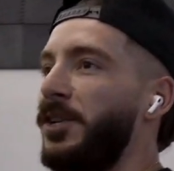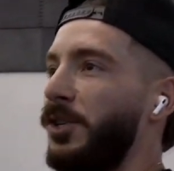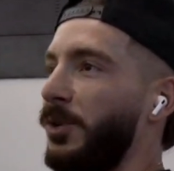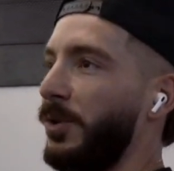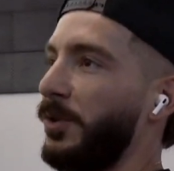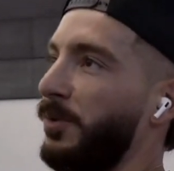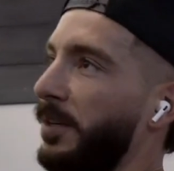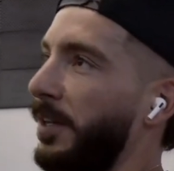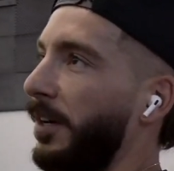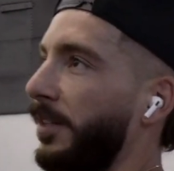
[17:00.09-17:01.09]
Shoulders,
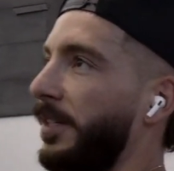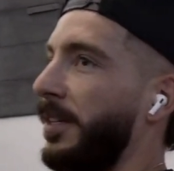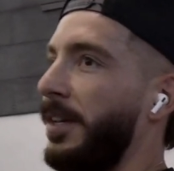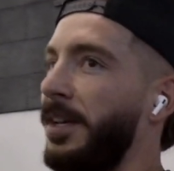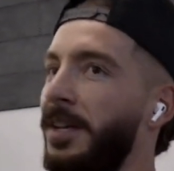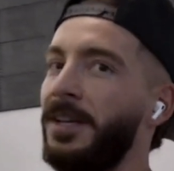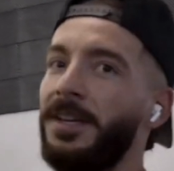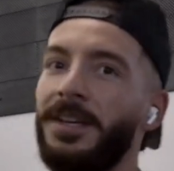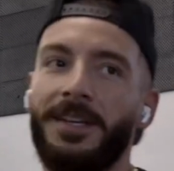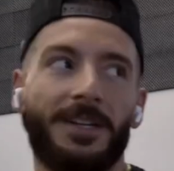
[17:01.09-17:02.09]
rear delts,
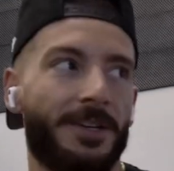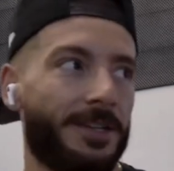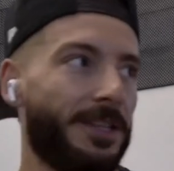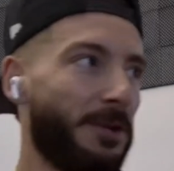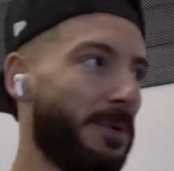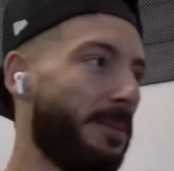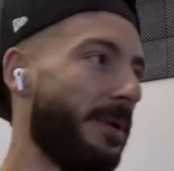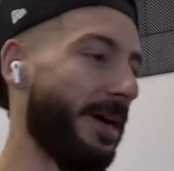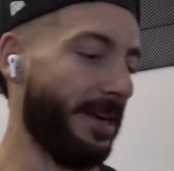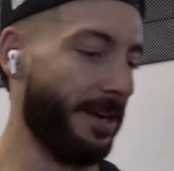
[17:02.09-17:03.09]
you know, a little bit of
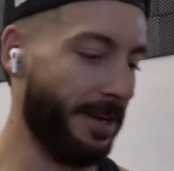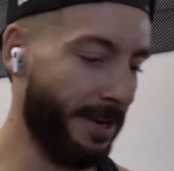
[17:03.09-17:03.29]
back.